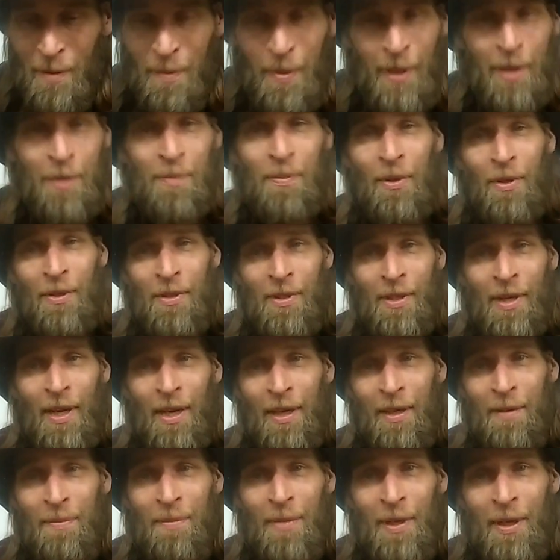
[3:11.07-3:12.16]
the best person
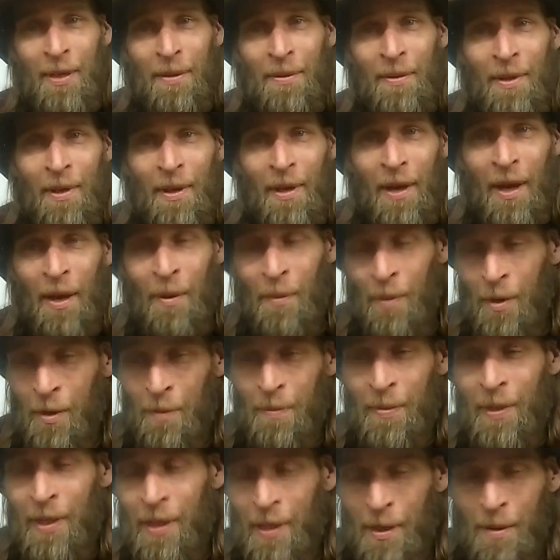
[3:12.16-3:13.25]
I can be. I want to
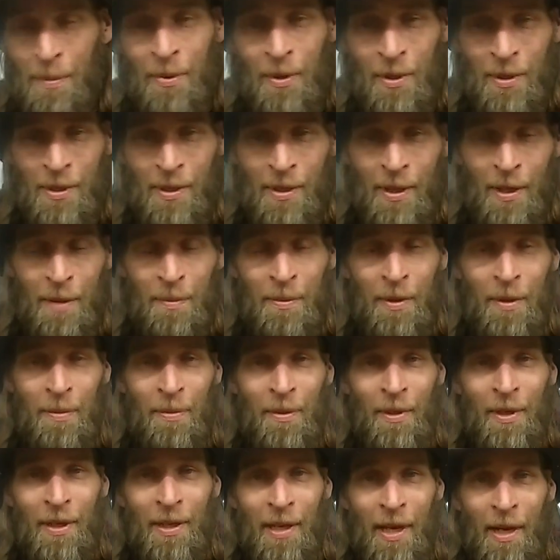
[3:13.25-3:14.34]
be a person that
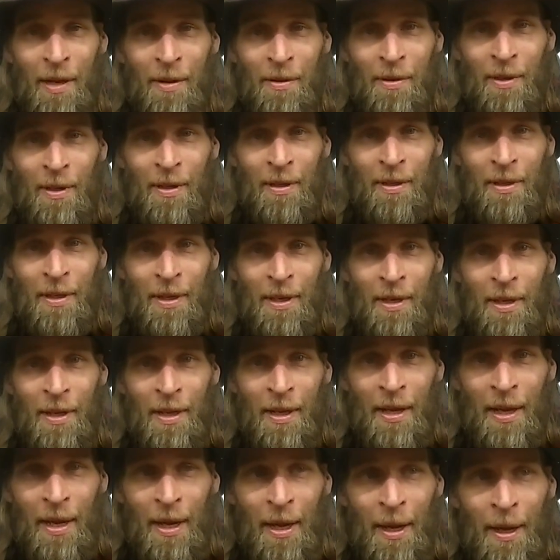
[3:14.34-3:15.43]
people can count
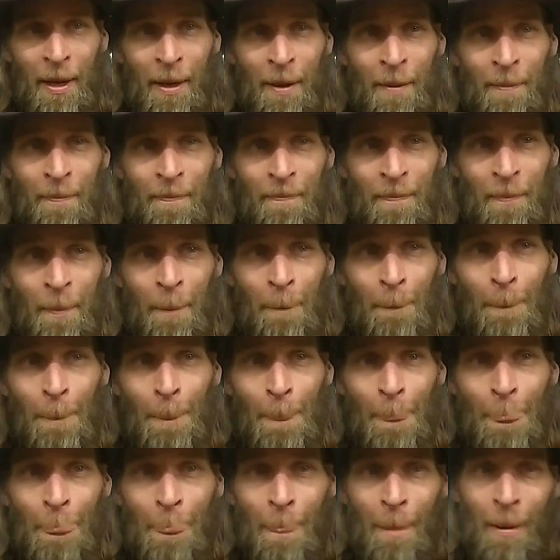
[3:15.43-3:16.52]
on.
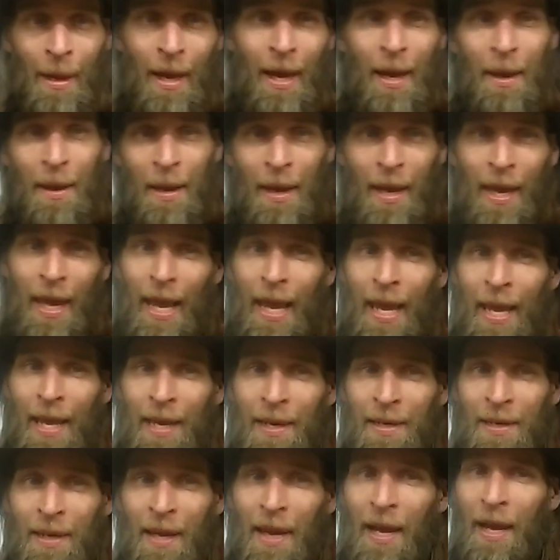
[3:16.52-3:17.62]

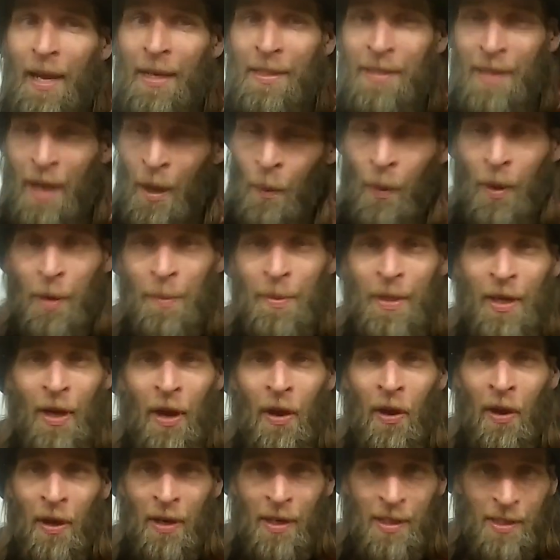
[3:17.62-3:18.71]
And I want to be
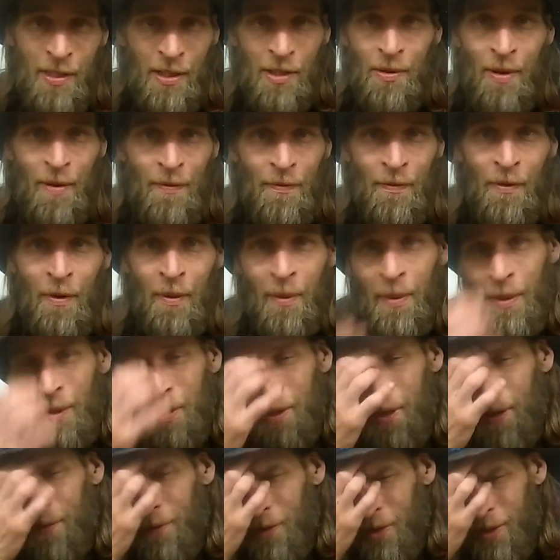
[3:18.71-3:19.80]
honest, straightforward.
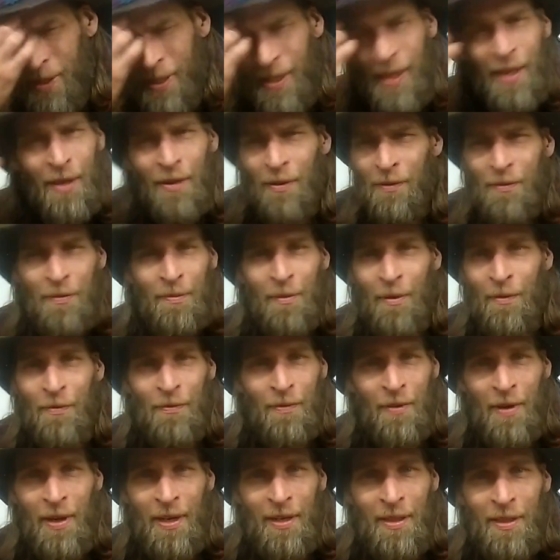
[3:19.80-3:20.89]
Never steal from a
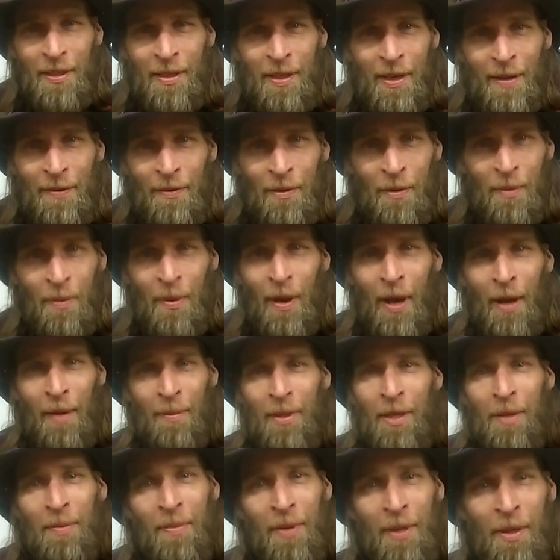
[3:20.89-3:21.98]
friend, never
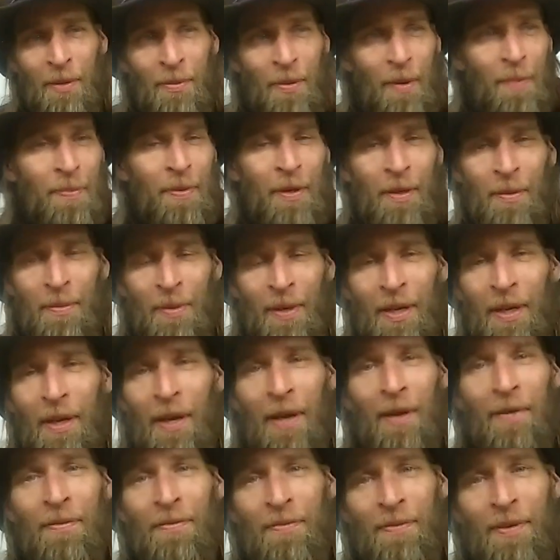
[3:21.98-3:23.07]
rob anybody, rip anybody
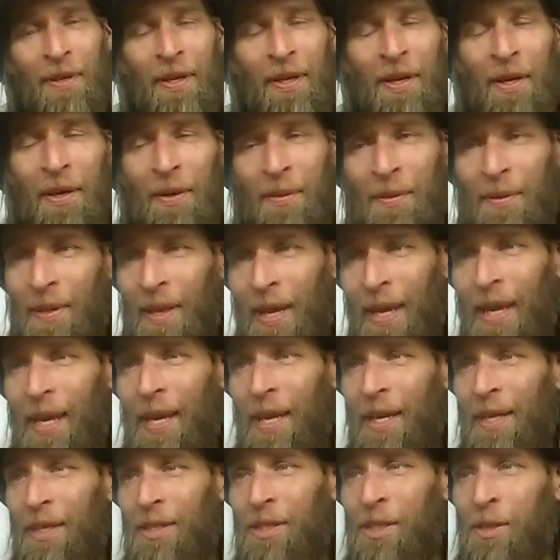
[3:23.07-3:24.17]
off,
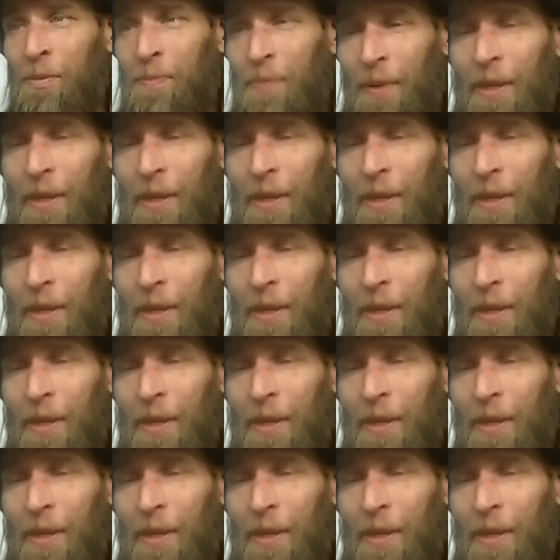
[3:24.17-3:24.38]
just